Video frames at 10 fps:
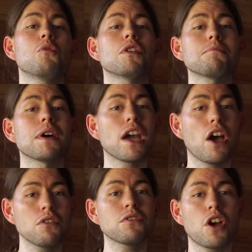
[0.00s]
with my
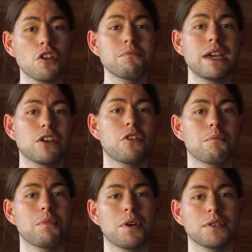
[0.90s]
own homemade
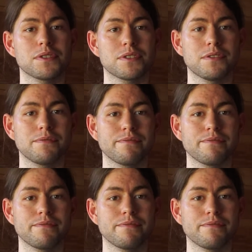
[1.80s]
compost.